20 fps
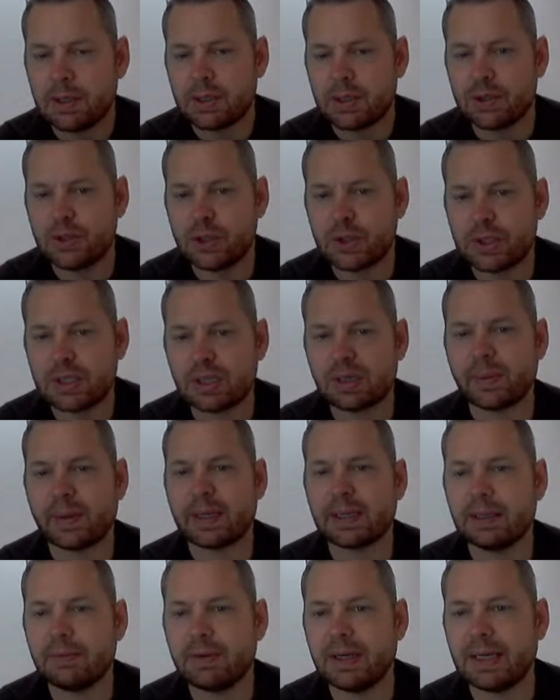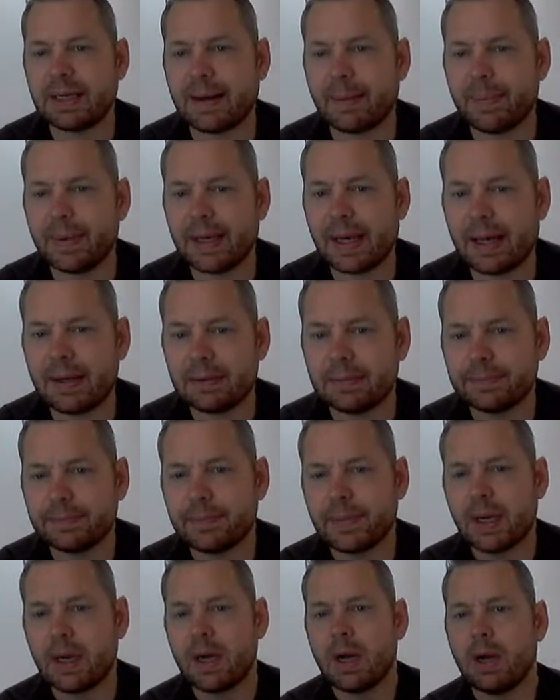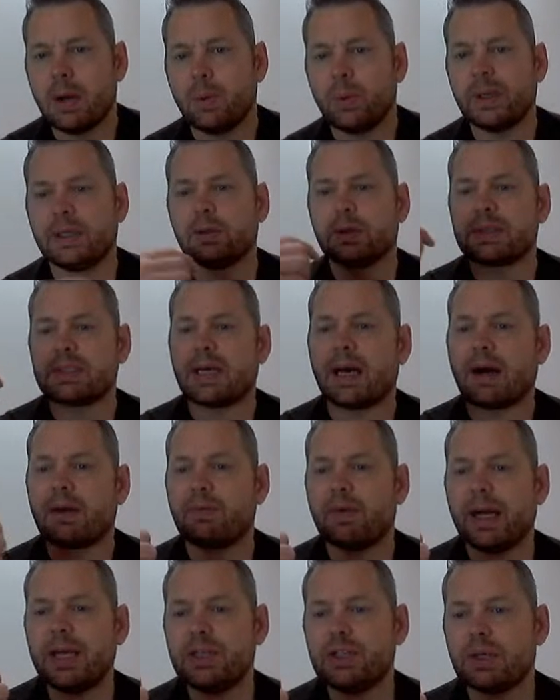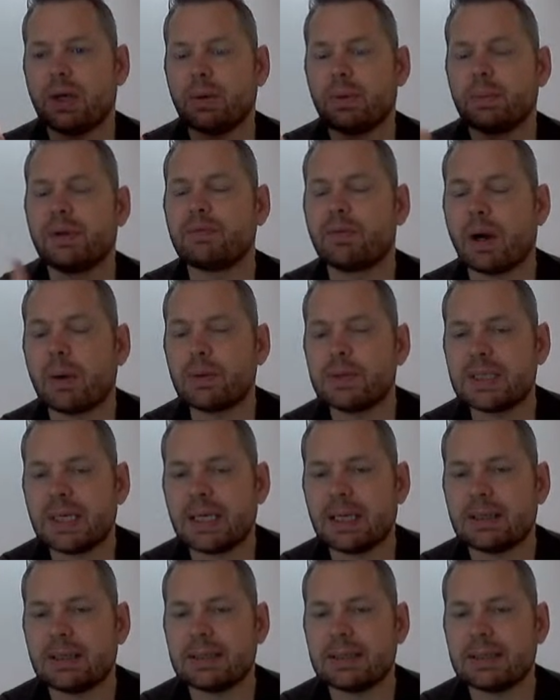So just to quickly recap again, we looked at our ratio and we wrote it